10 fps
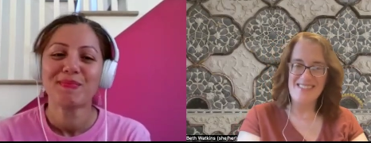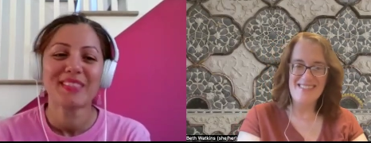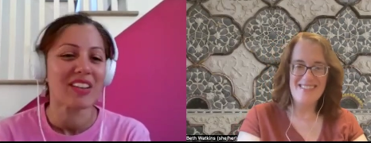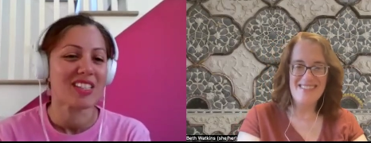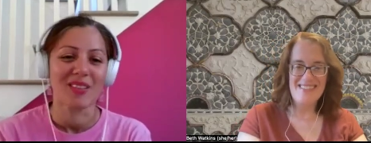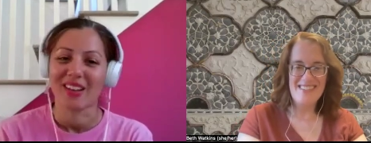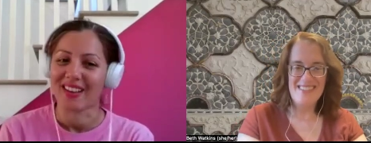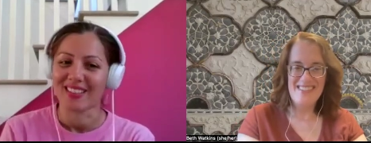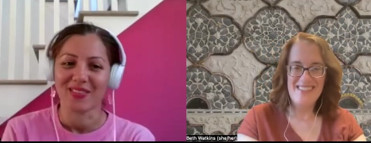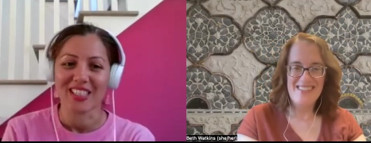Speaker 1: there's no
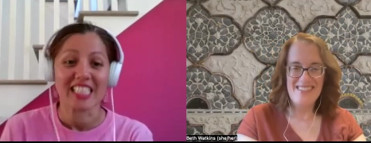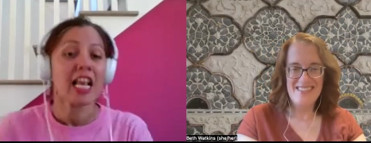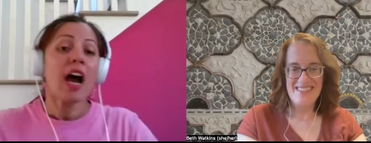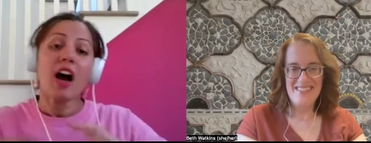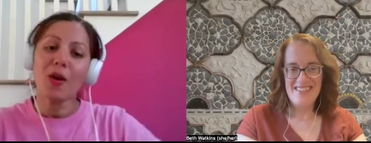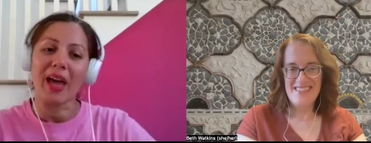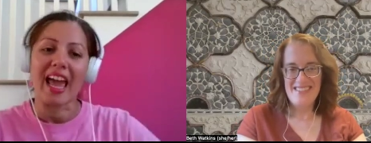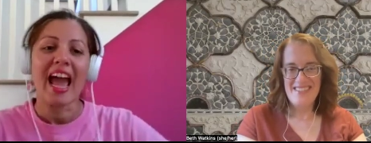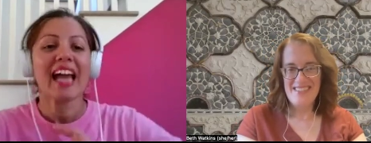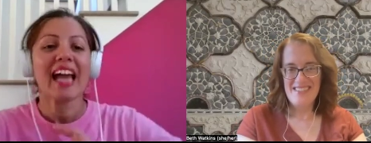accounting for taste.
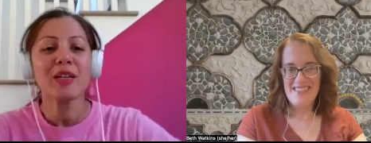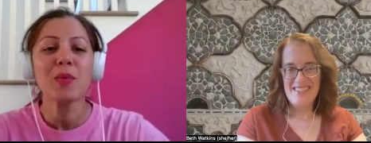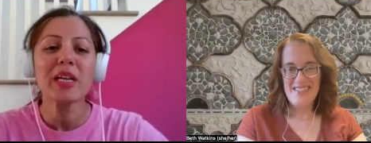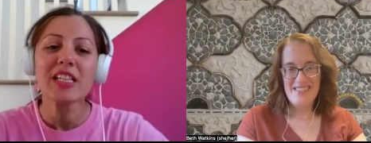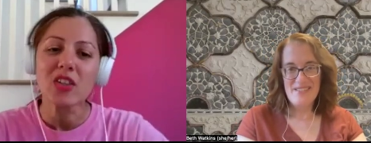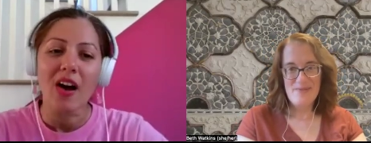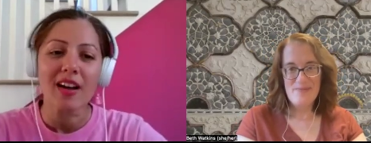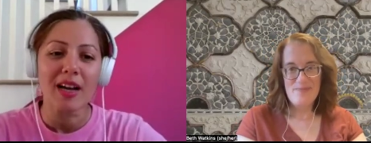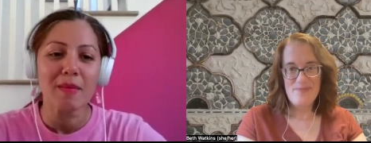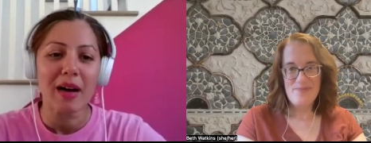Okay, can we
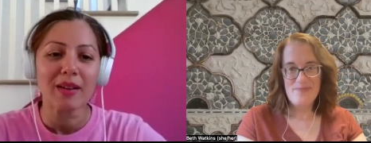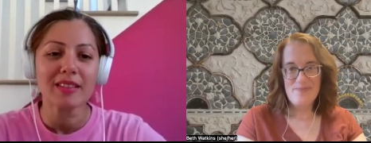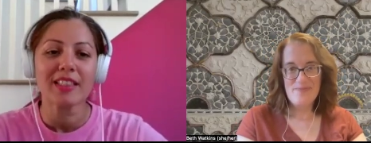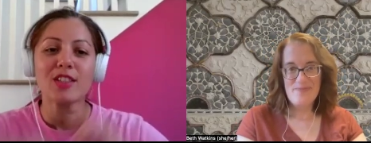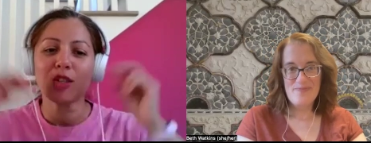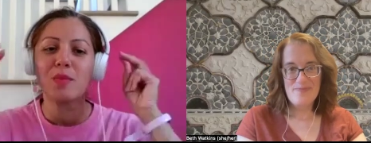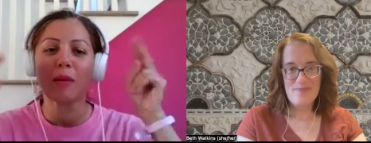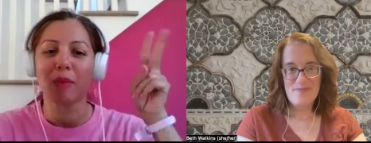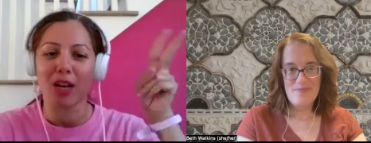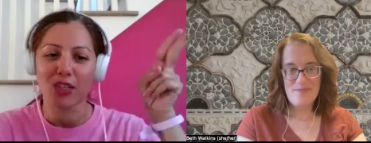talk about the two
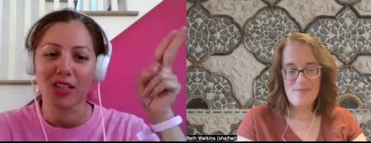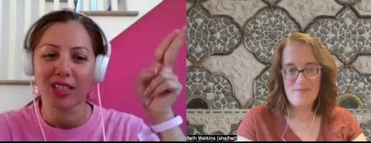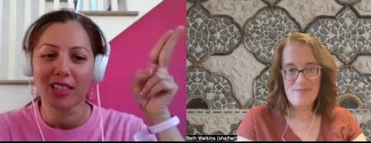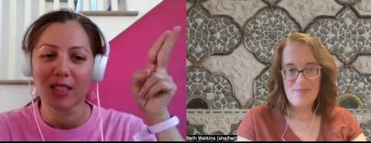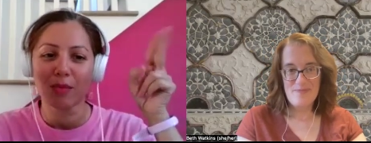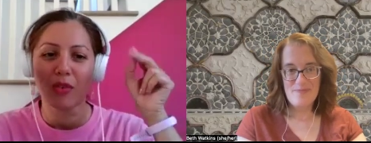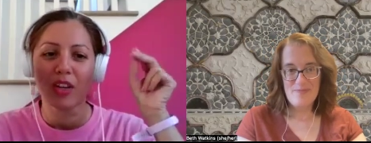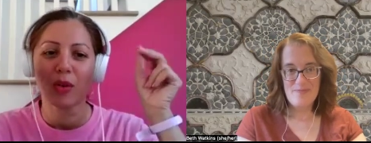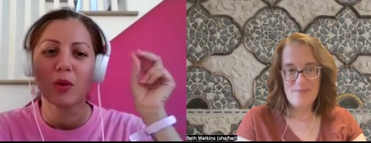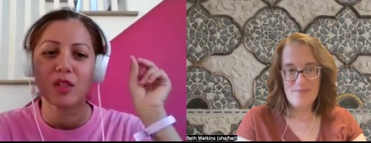Bipashas in this
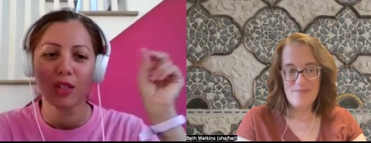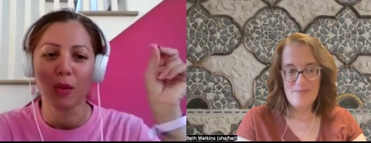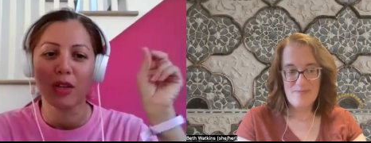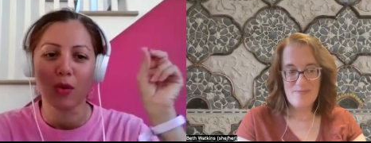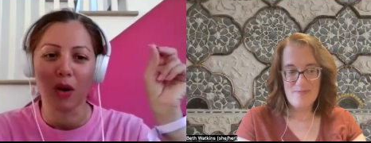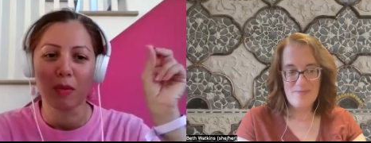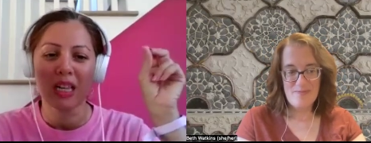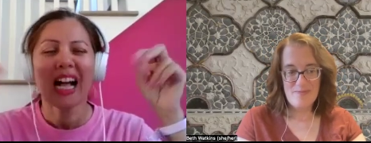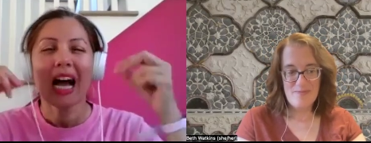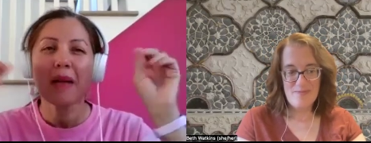movie who are so
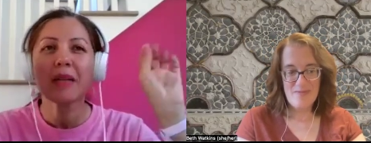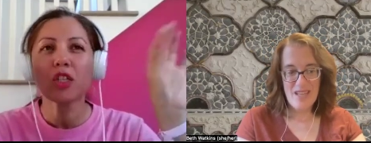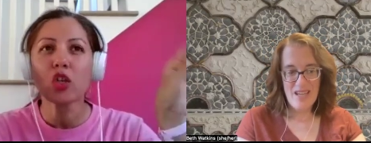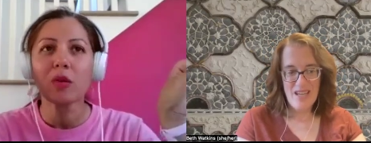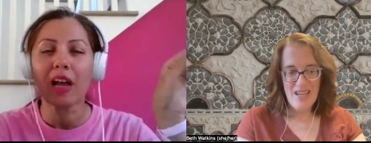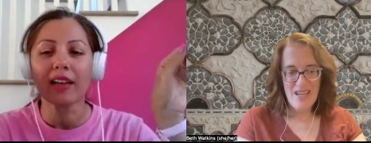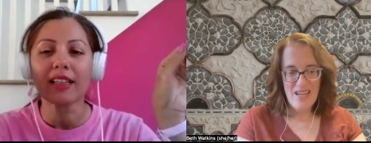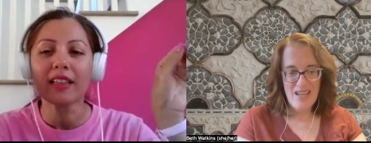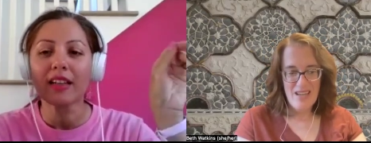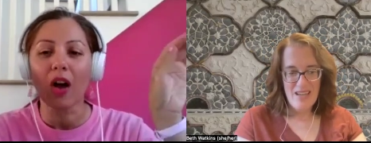adorable? I mean,
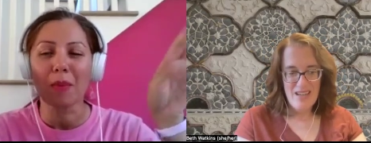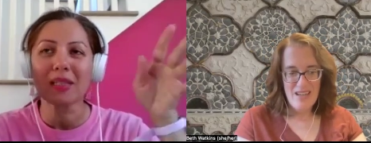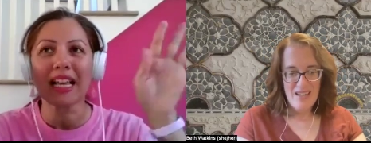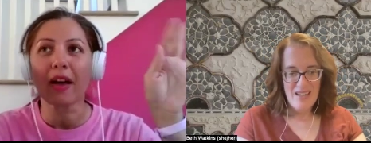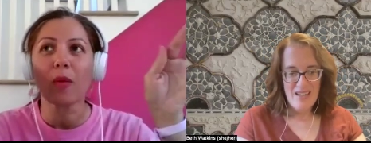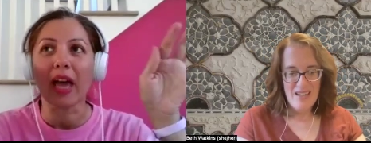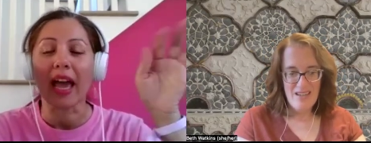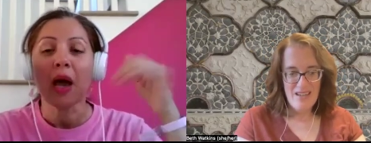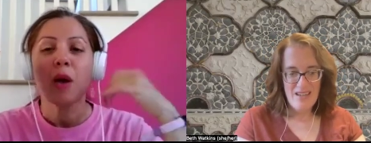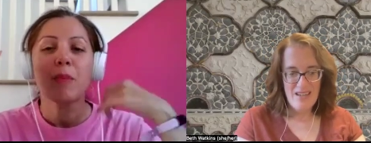Shonali, the cop, is like,
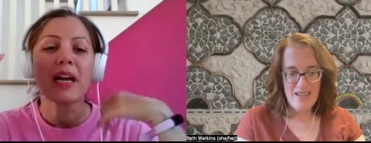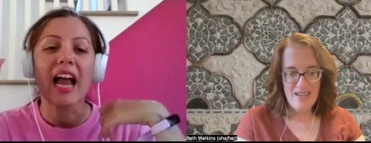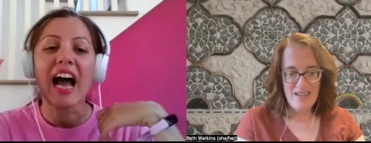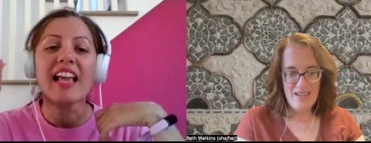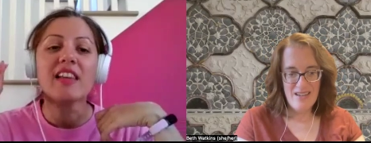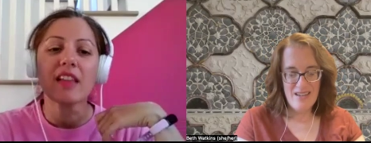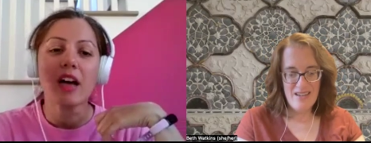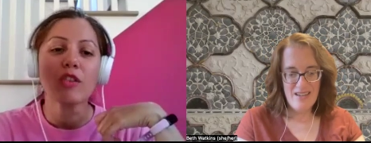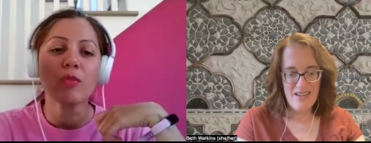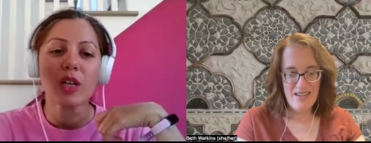okay, but I
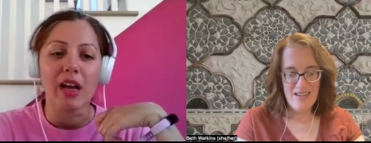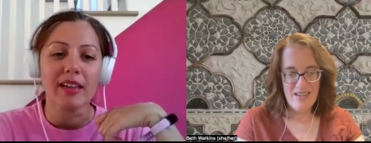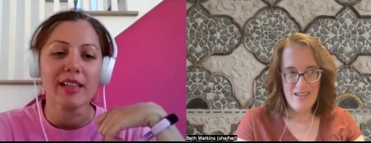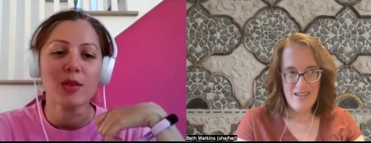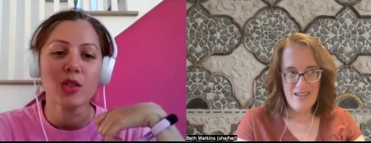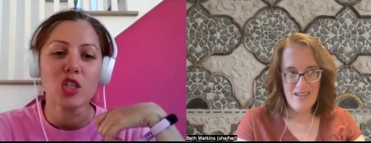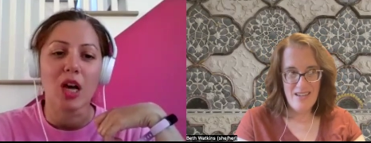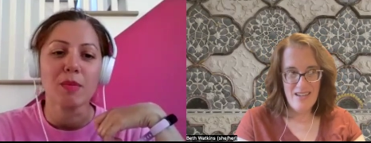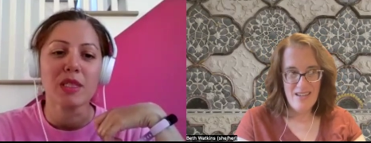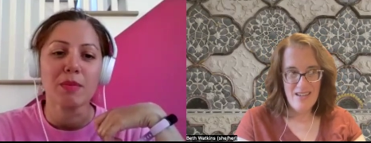love Monali, whose
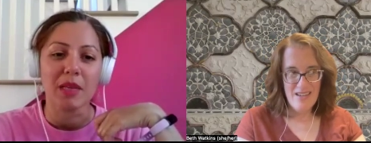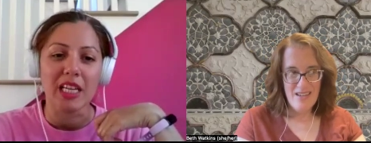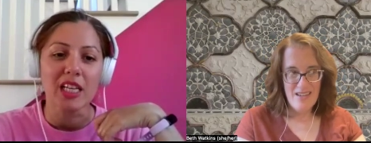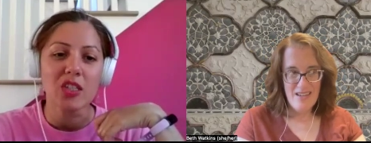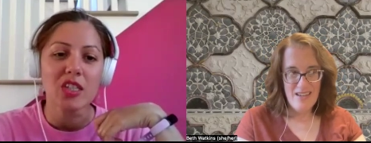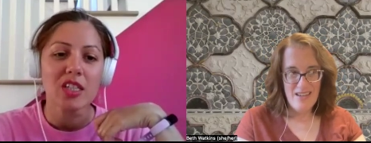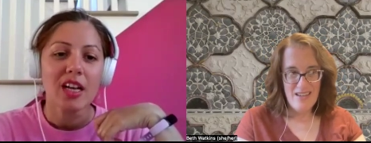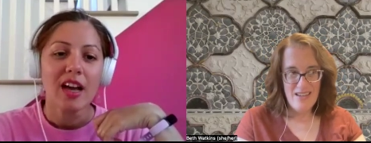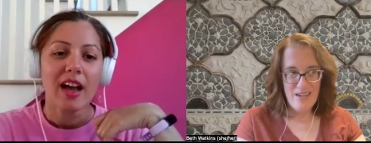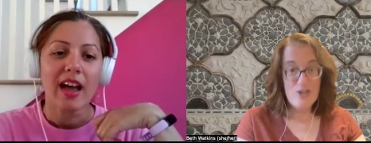job is beach.
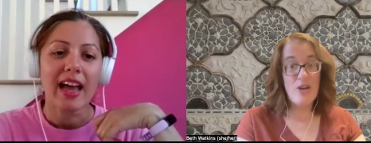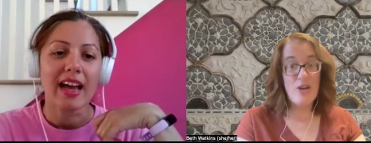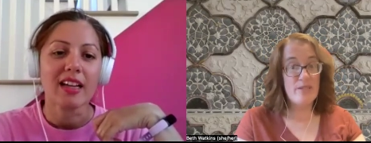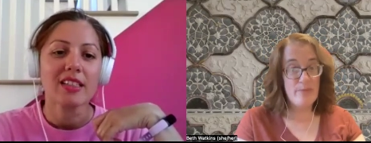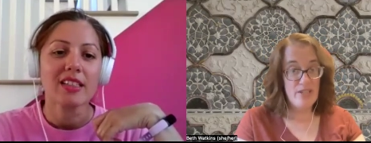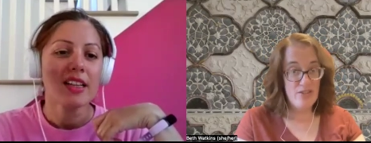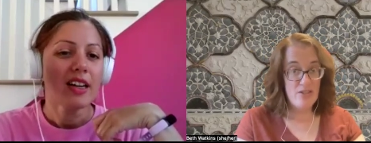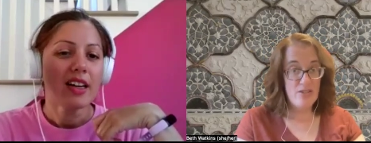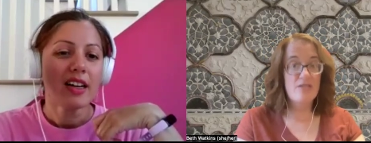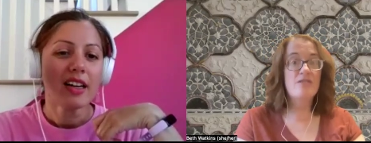And her job is
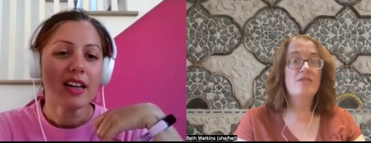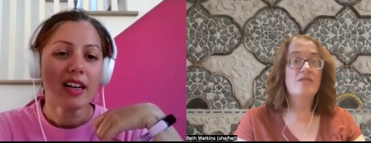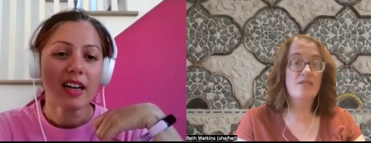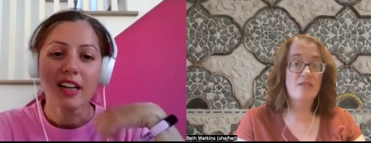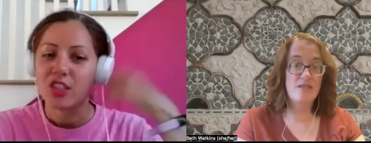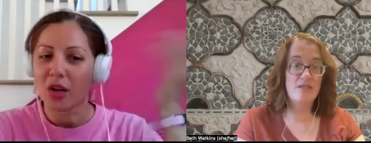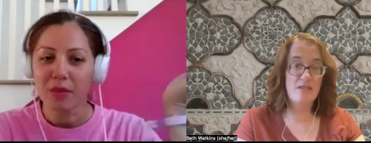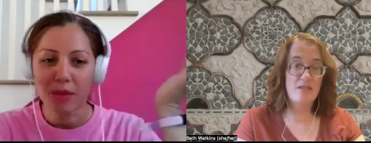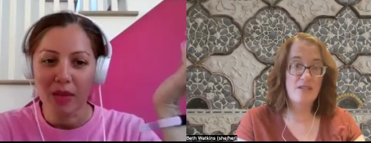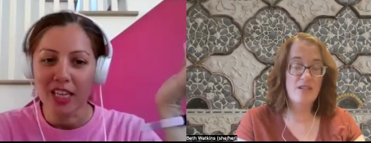beach. Her job
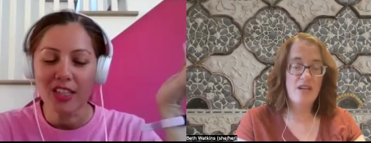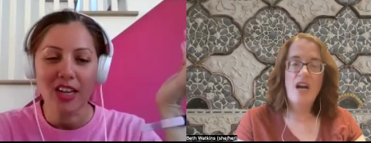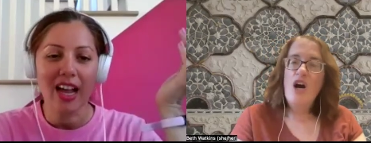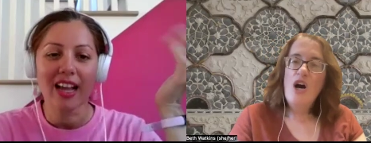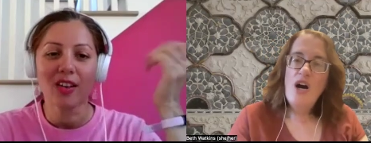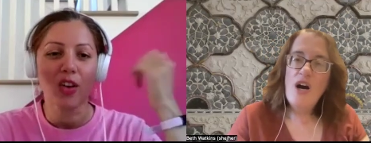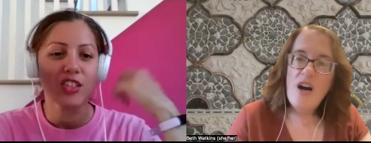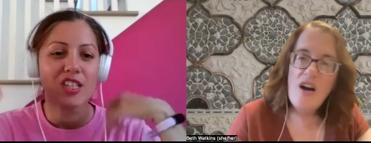is beach, and all she